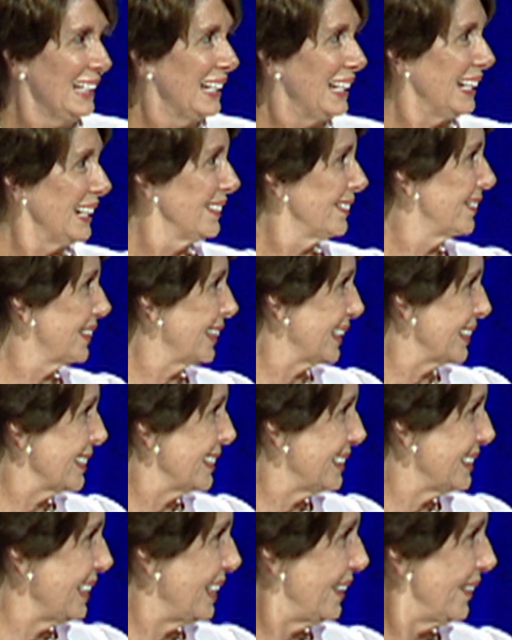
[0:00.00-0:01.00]
the
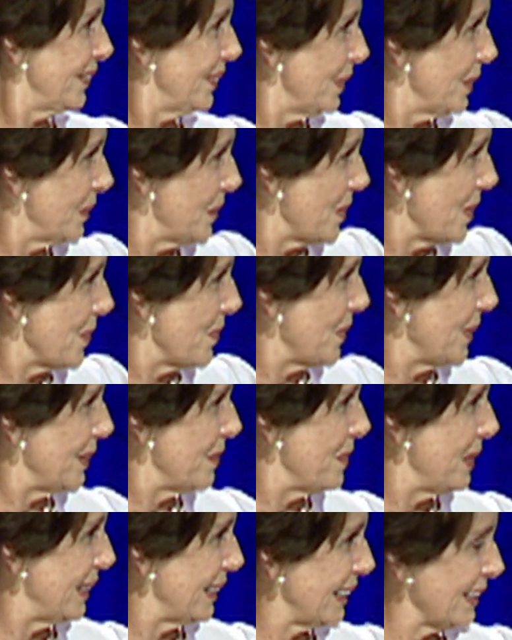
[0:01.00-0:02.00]
Center for
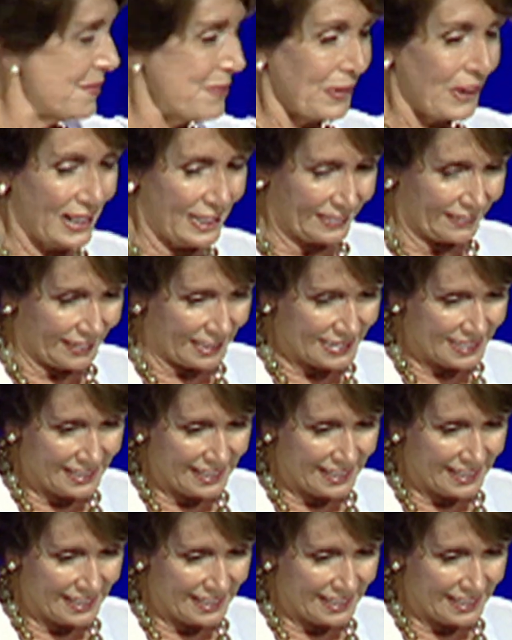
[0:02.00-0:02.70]
American Progress.